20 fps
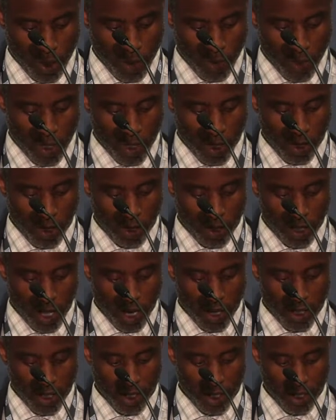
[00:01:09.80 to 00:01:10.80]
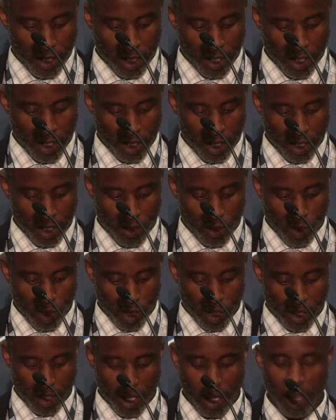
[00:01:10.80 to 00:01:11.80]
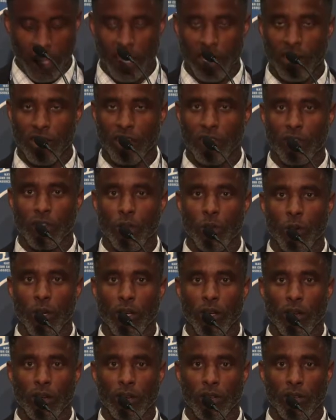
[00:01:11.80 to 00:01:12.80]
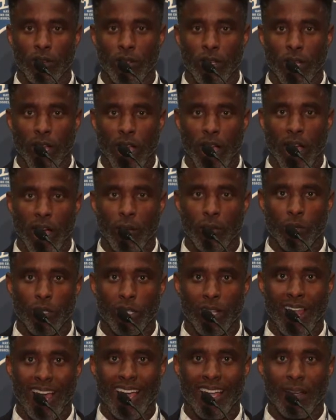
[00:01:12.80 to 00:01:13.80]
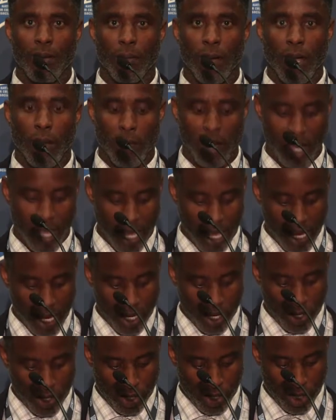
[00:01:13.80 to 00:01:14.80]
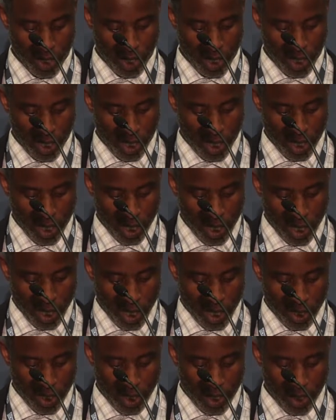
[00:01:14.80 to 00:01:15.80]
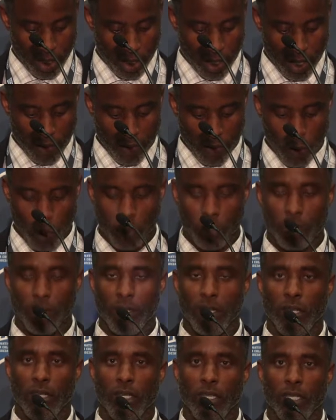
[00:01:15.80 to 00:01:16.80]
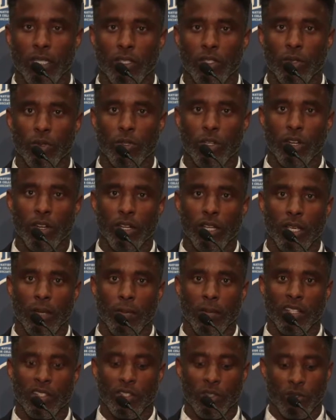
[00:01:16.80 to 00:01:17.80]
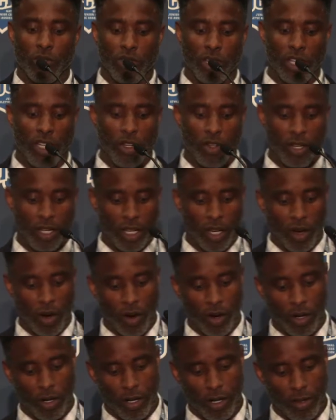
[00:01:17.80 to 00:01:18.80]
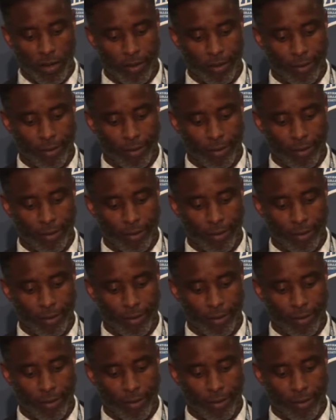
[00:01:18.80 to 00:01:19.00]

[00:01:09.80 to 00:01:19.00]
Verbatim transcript: Because I couldn't legally work at the age of 12, I would lie about my age until they forced me to turn in my social security card.